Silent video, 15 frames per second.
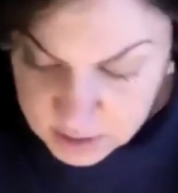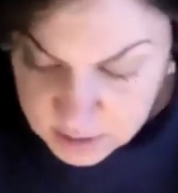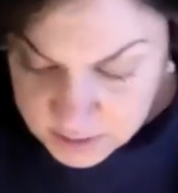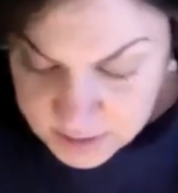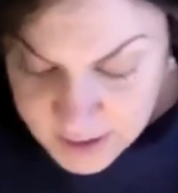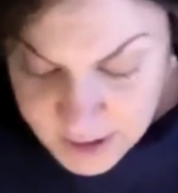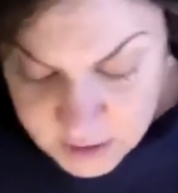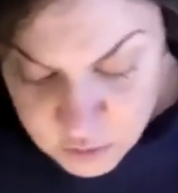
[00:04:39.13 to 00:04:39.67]
In
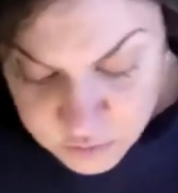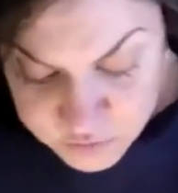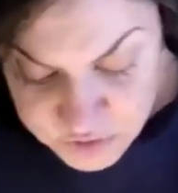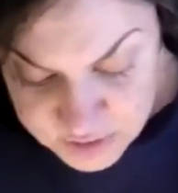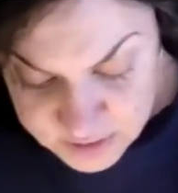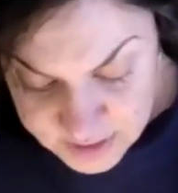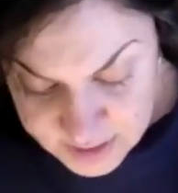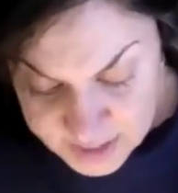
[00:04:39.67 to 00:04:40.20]
the end of the
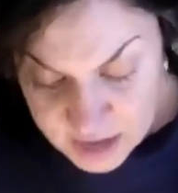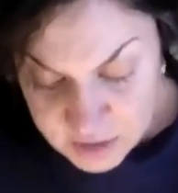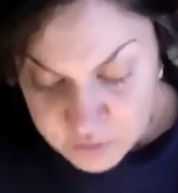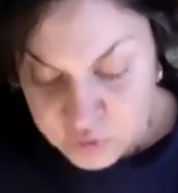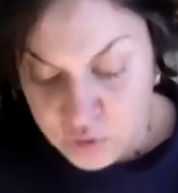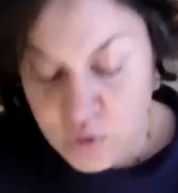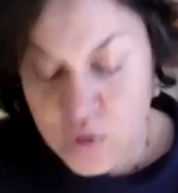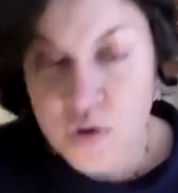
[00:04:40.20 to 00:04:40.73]
day, and
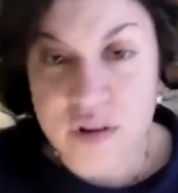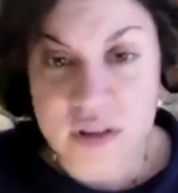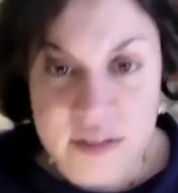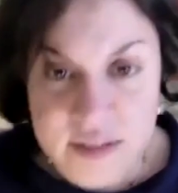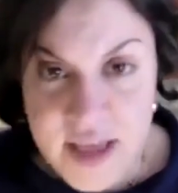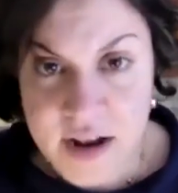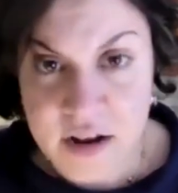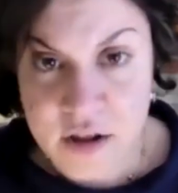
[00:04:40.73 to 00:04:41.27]
for all the
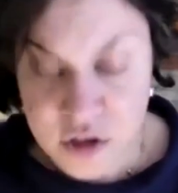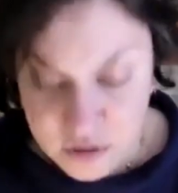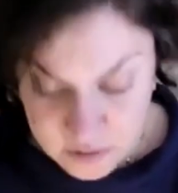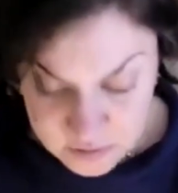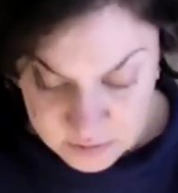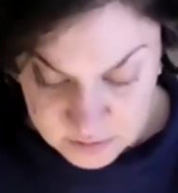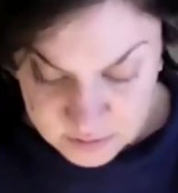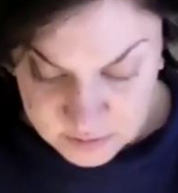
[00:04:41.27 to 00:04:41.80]

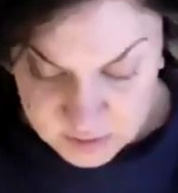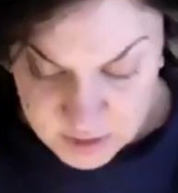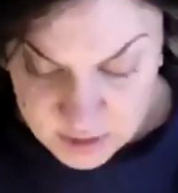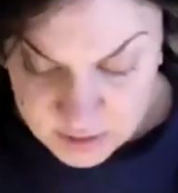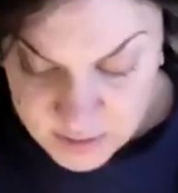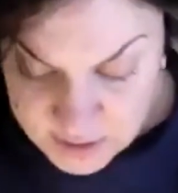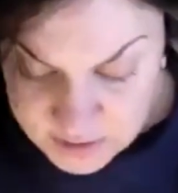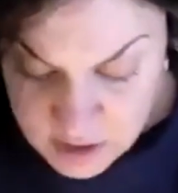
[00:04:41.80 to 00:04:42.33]
tensions
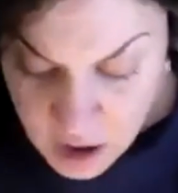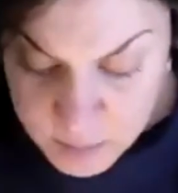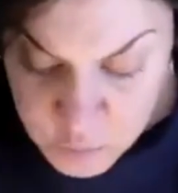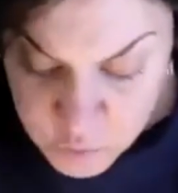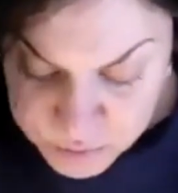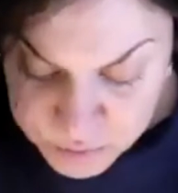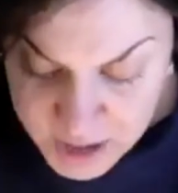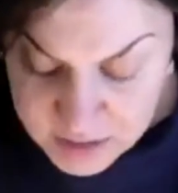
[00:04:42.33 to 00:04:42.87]
that come
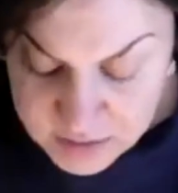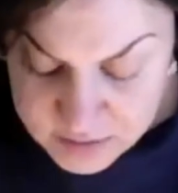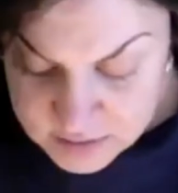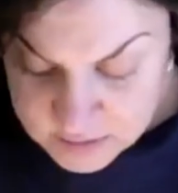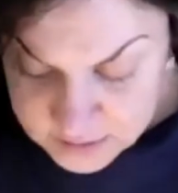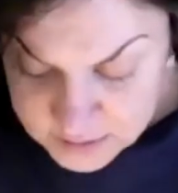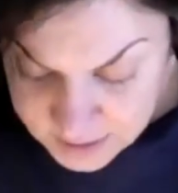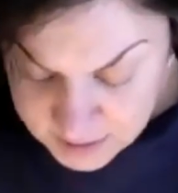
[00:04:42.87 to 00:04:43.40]
with
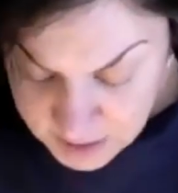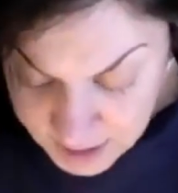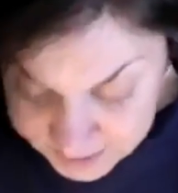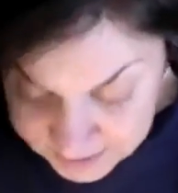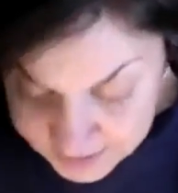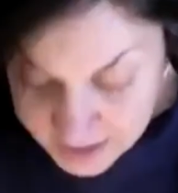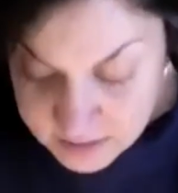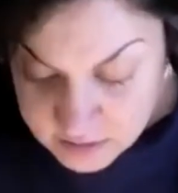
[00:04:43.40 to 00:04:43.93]
balancing the
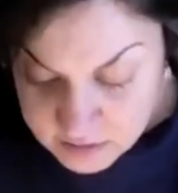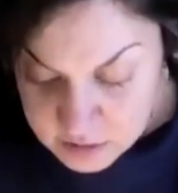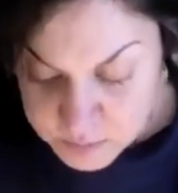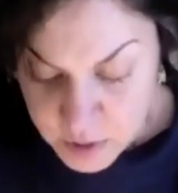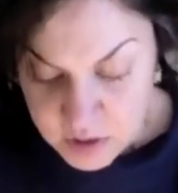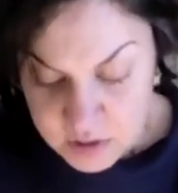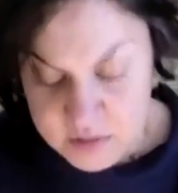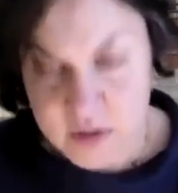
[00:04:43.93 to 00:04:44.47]
identity
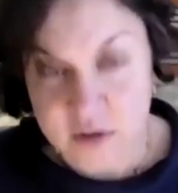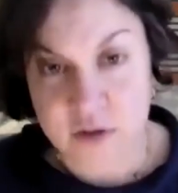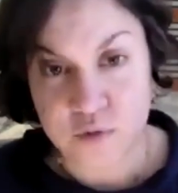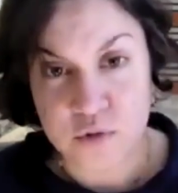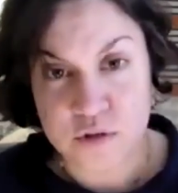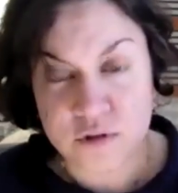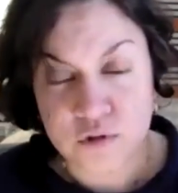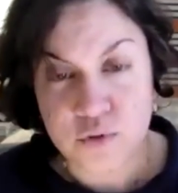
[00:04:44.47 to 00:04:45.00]
politics
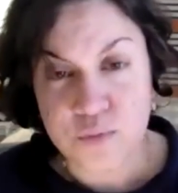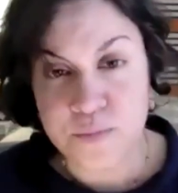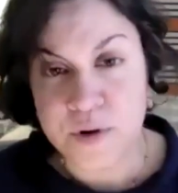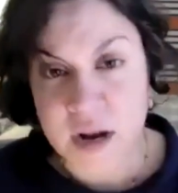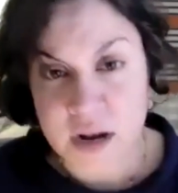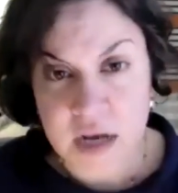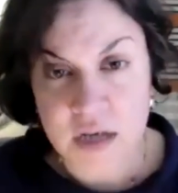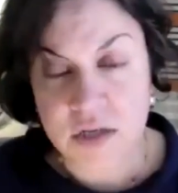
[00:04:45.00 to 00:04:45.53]
with
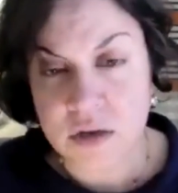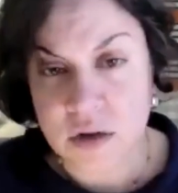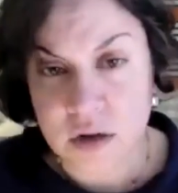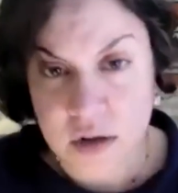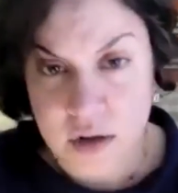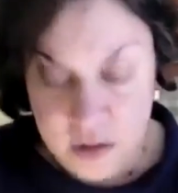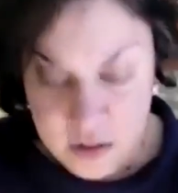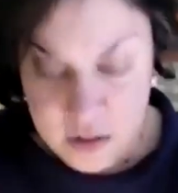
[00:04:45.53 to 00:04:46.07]
supranational
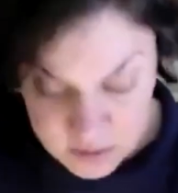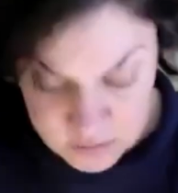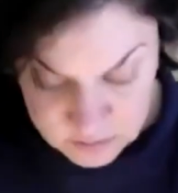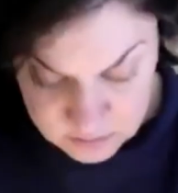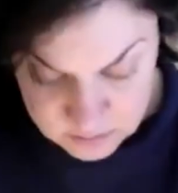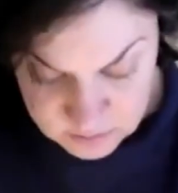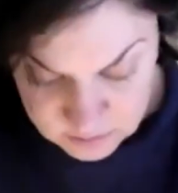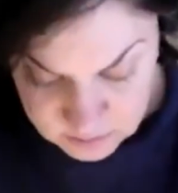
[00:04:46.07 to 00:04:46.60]

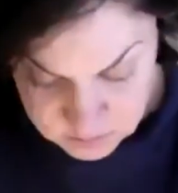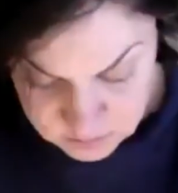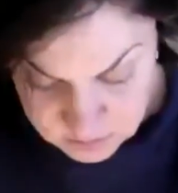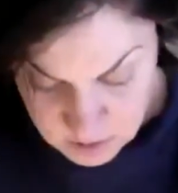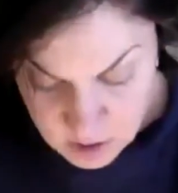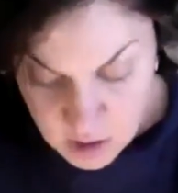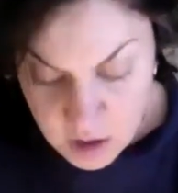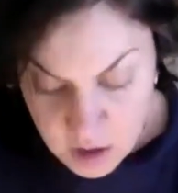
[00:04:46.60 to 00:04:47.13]
injustices,
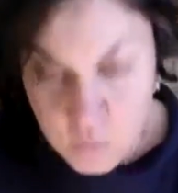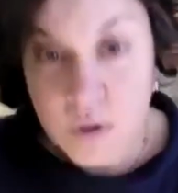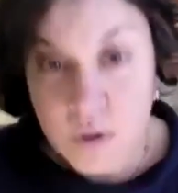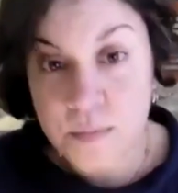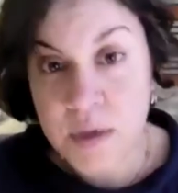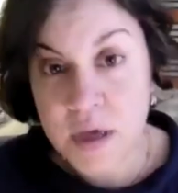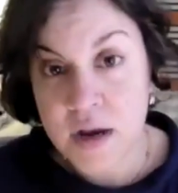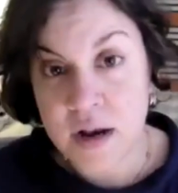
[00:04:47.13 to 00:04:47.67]
we
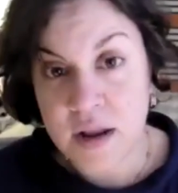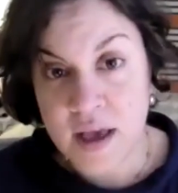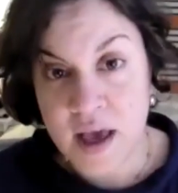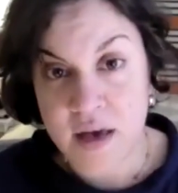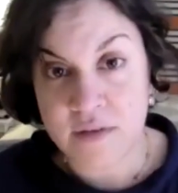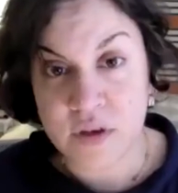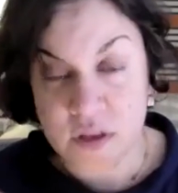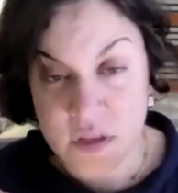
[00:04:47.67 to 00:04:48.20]
merely
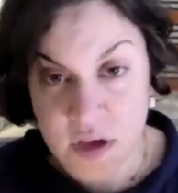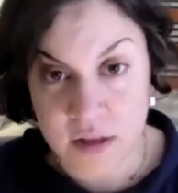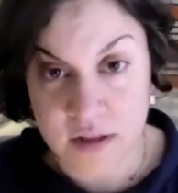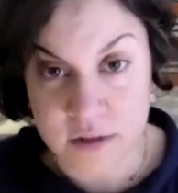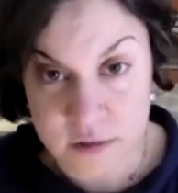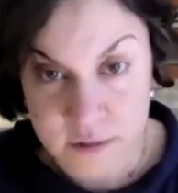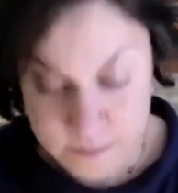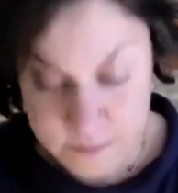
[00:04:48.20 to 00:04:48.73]
have each other.